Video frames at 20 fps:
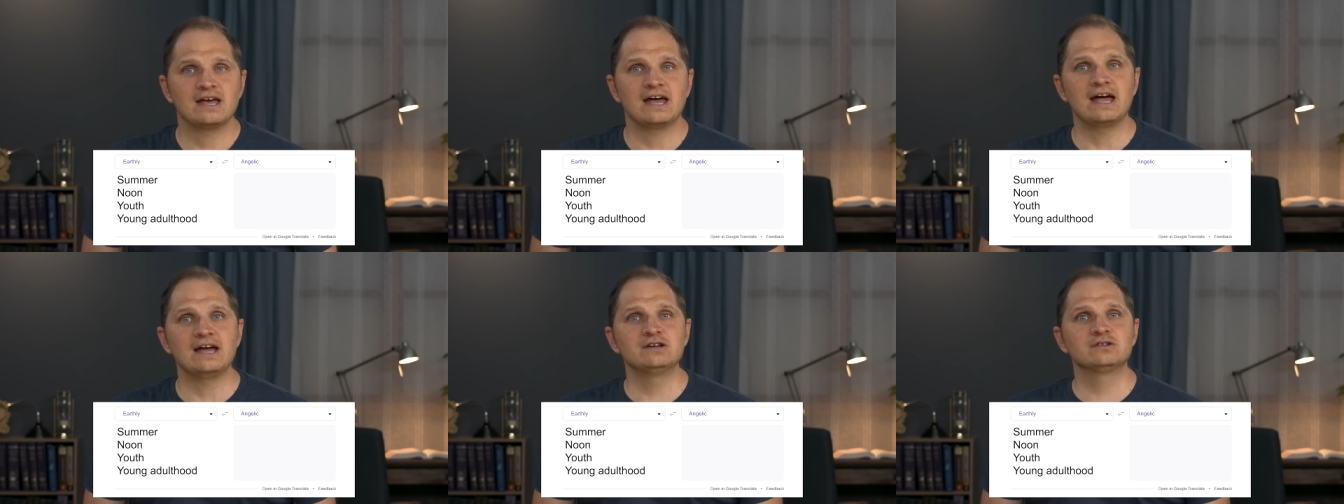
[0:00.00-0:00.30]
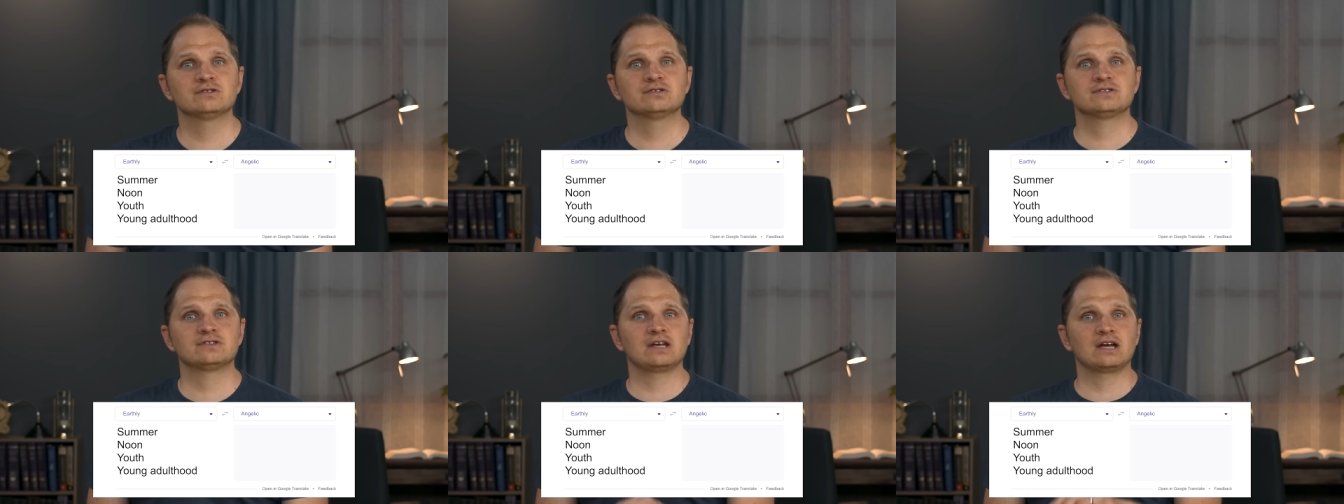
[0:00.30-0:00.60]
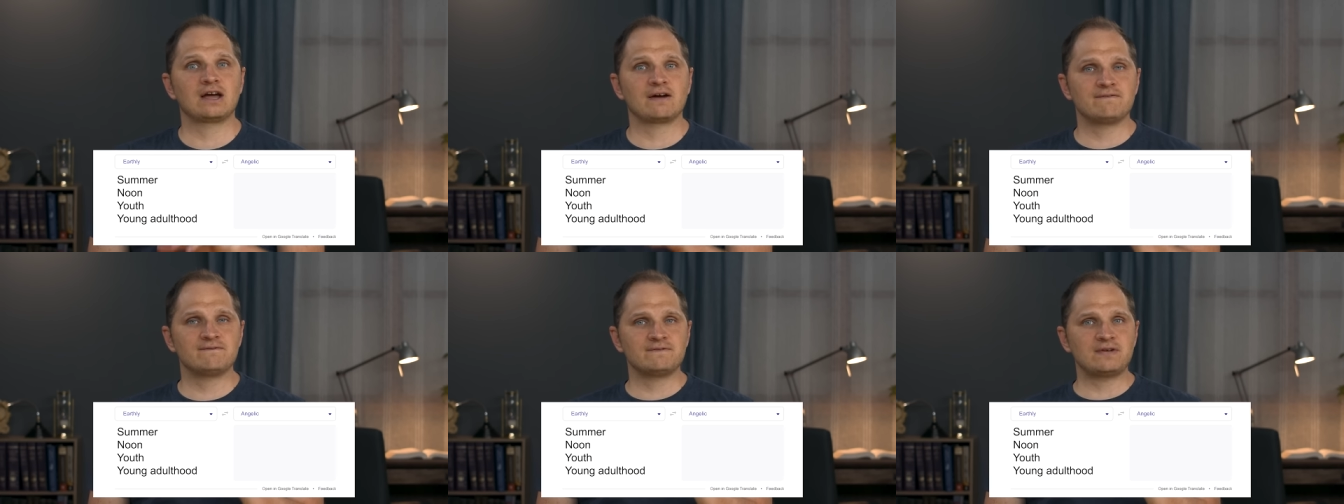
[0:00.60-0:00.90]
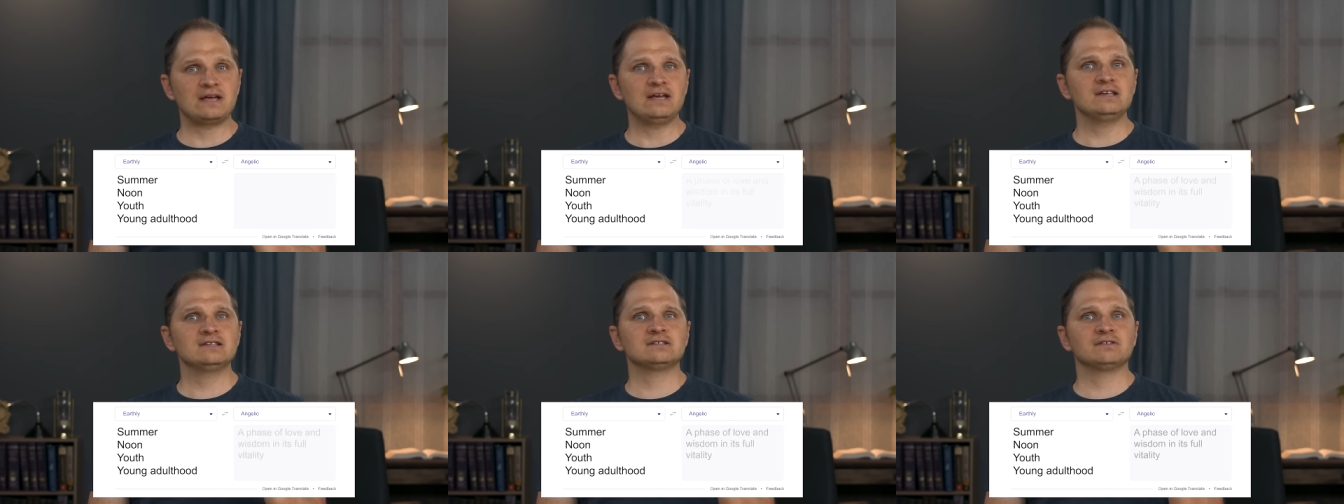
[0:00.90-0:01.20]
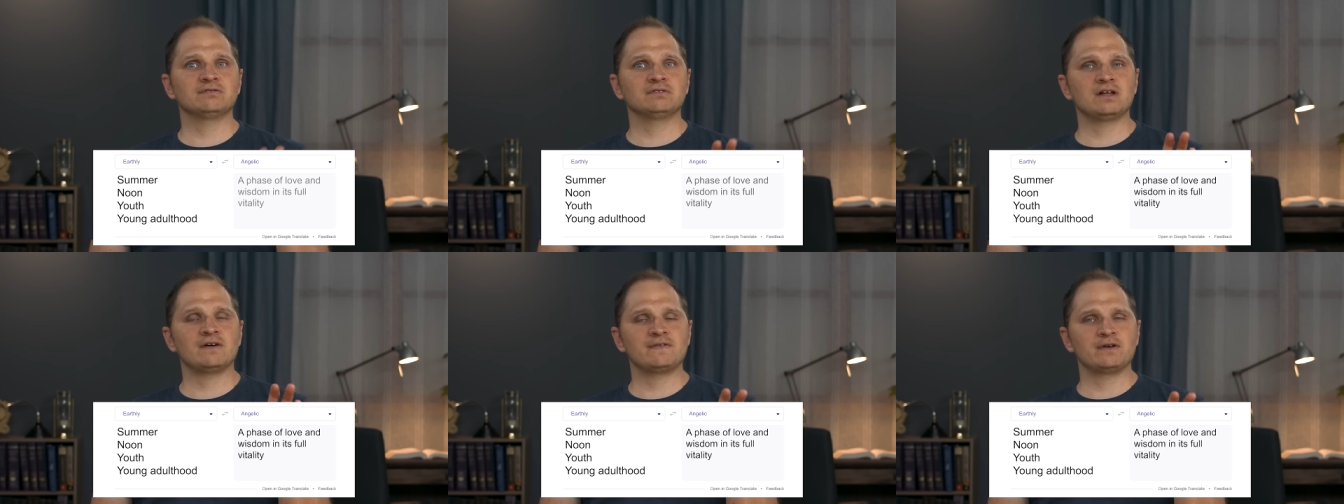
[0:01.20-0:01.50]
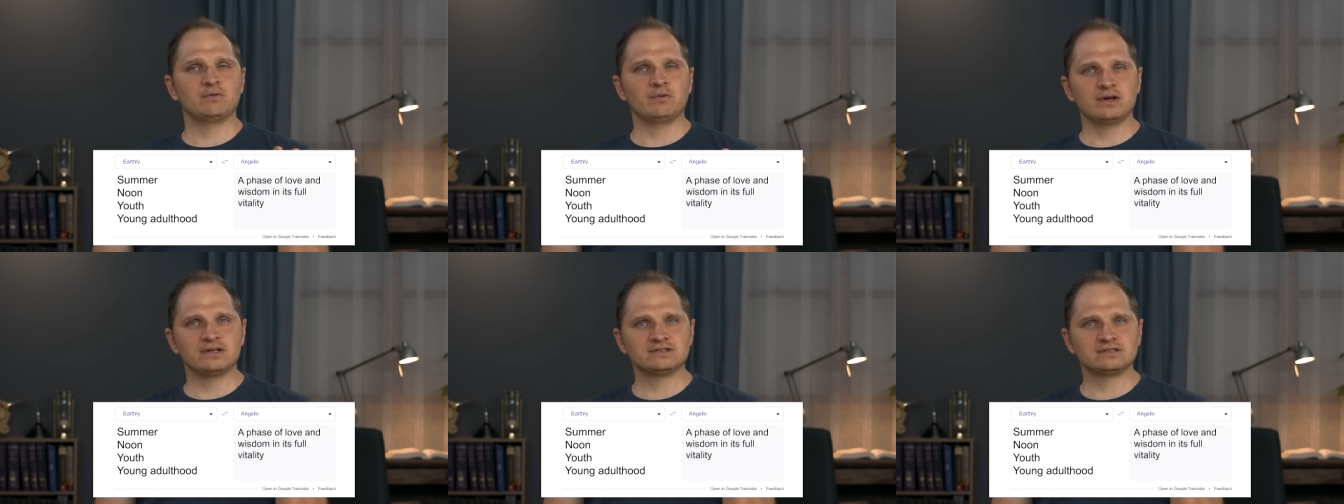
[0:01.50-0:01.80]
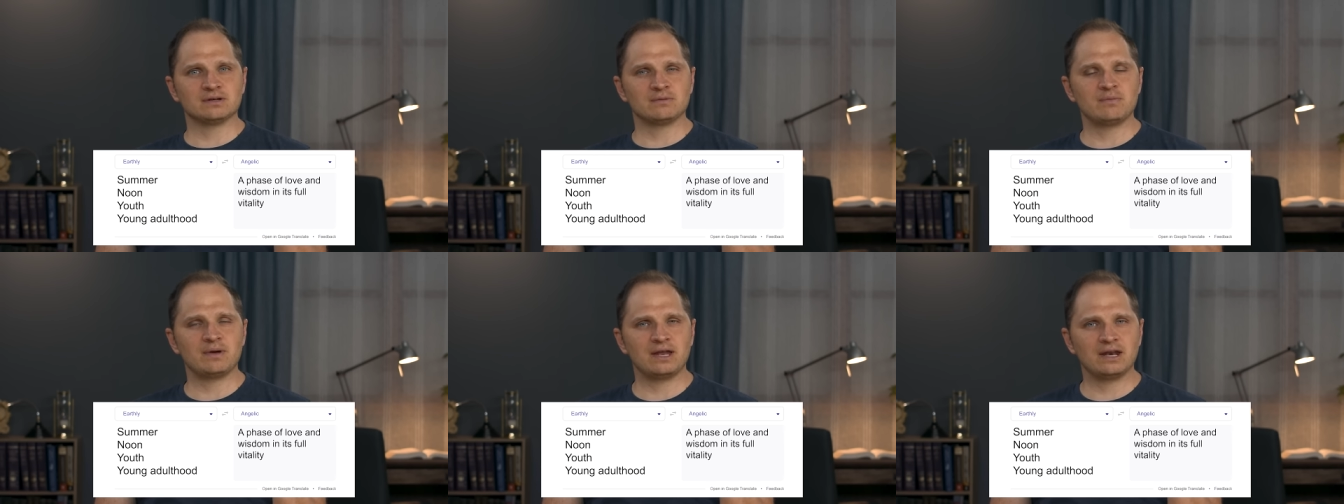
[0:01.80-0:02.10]
angels think a phase of love and
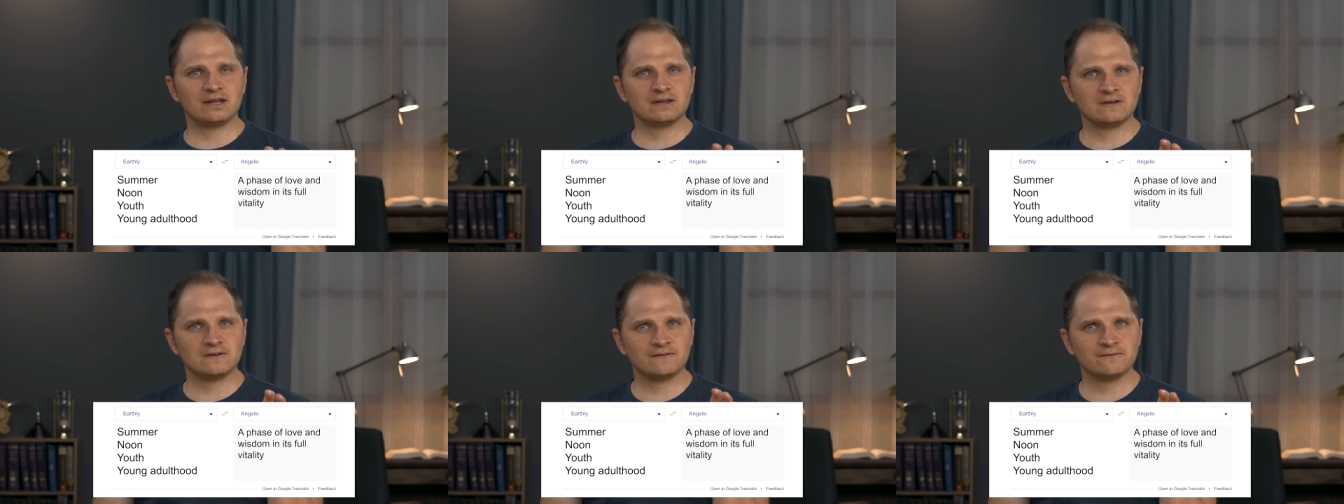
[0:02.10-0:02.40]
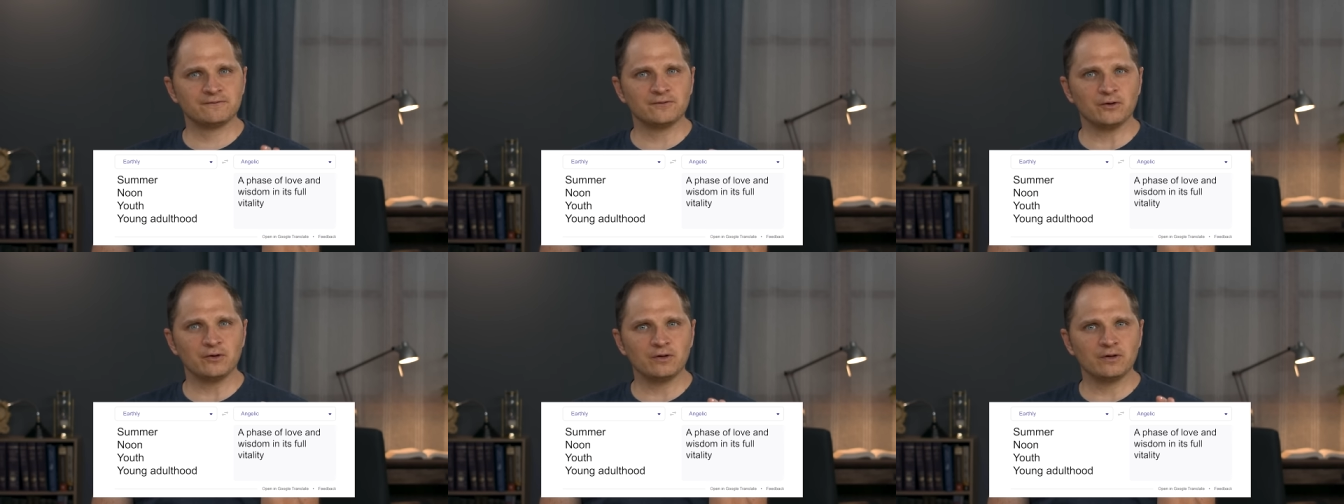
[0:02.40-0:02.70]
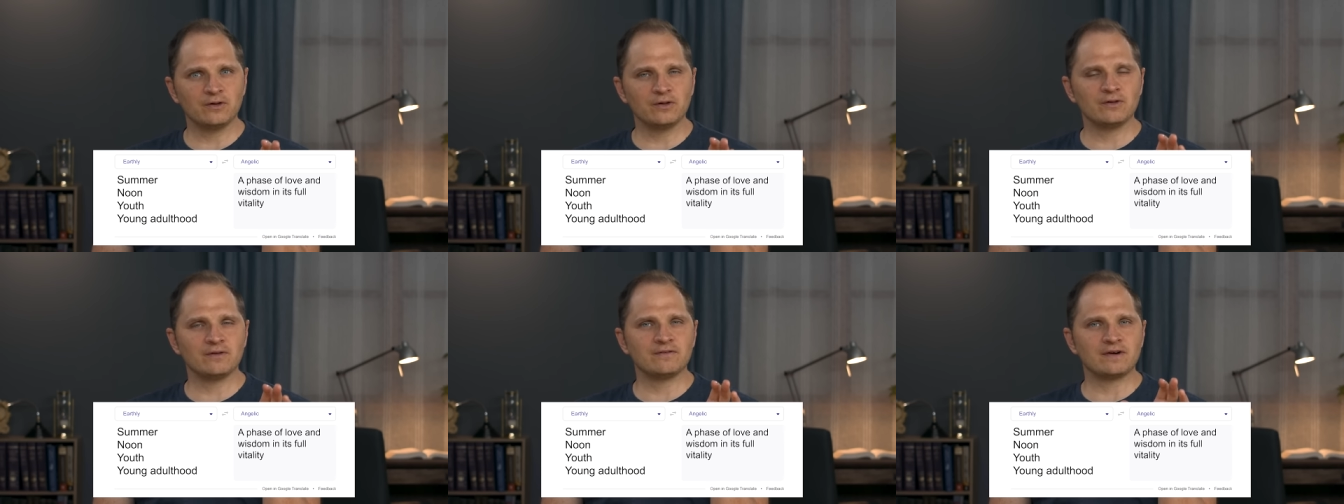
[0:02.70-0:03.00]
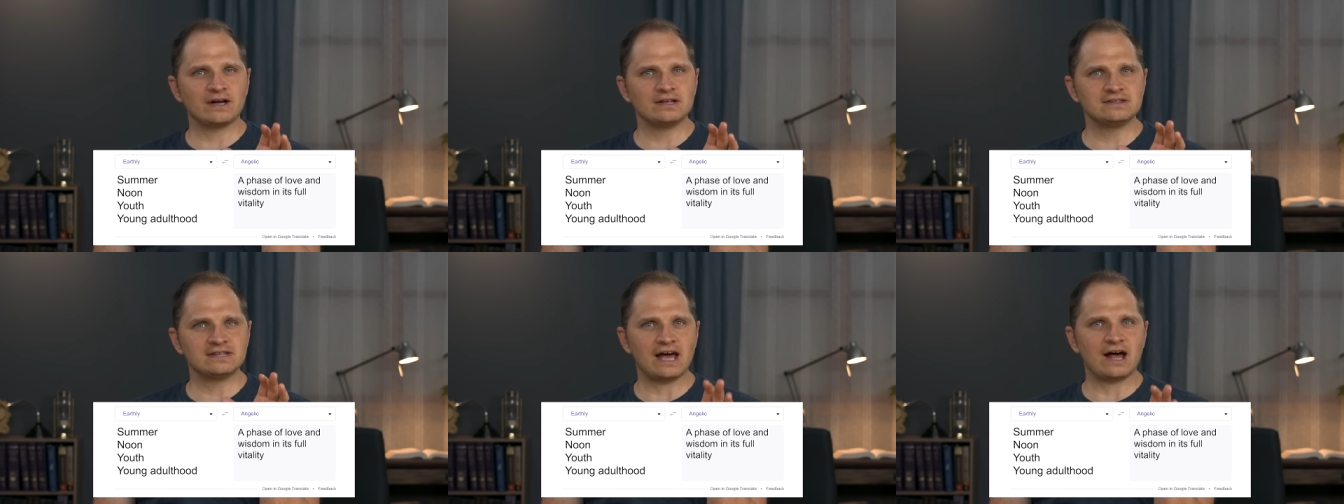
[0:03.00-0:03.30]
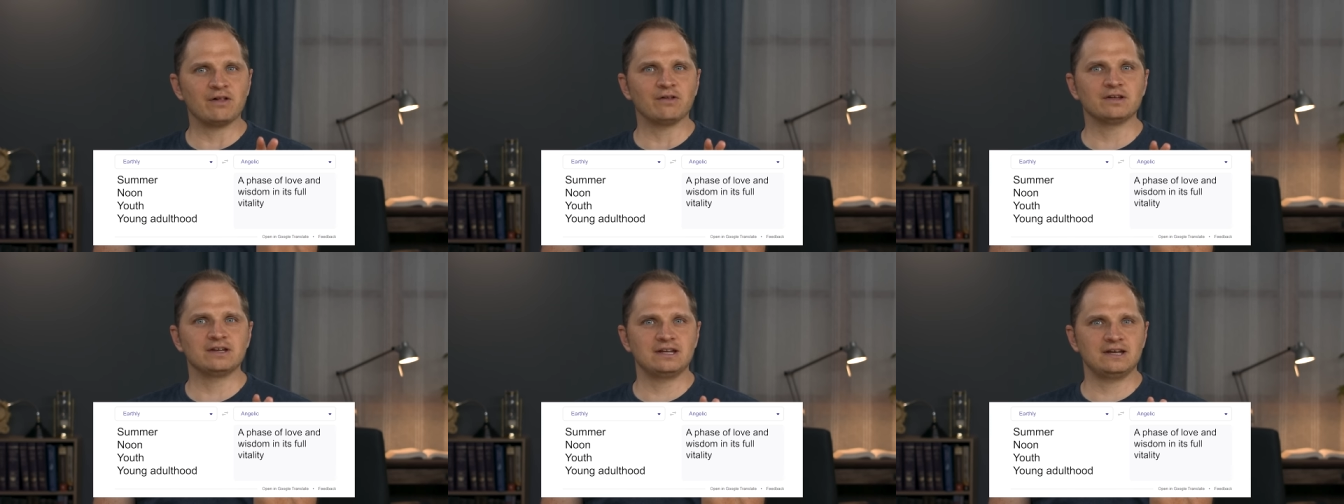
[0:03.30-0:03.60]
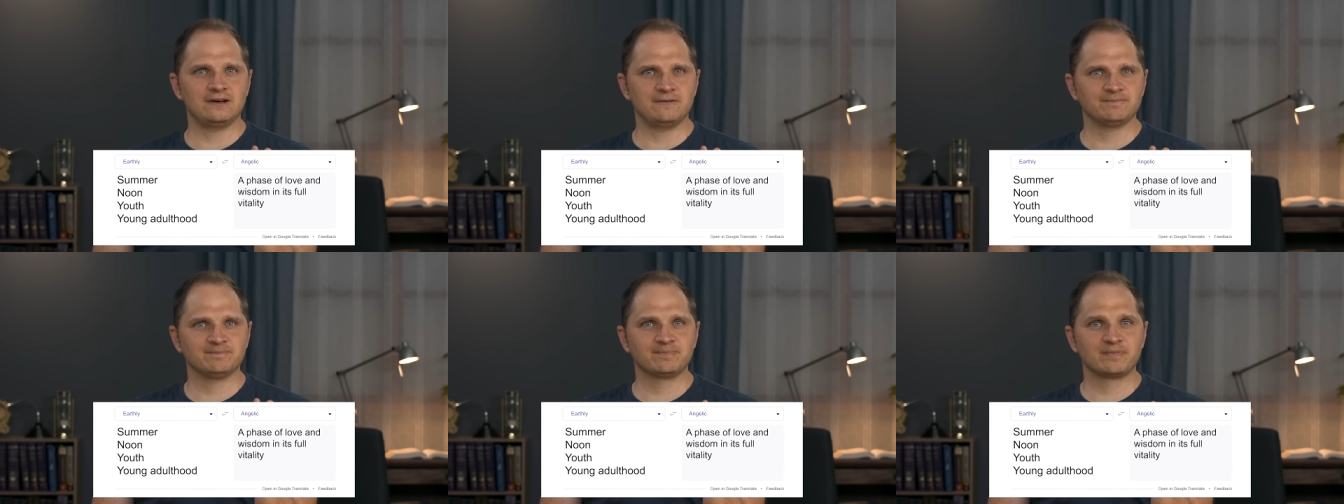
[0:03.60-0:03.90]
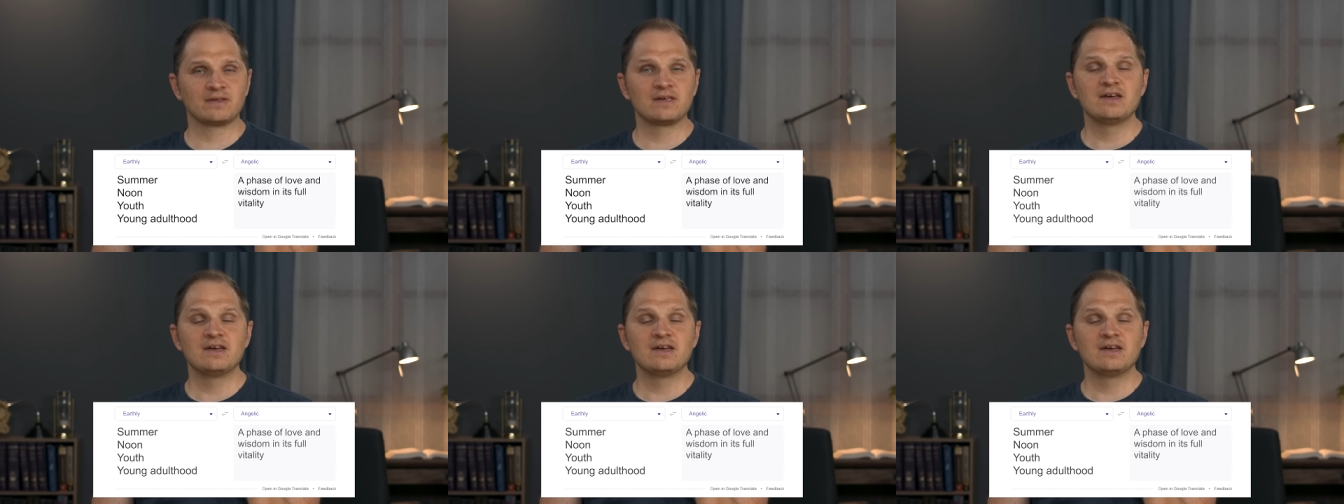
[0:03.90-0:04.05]
wisdom in its full vitality.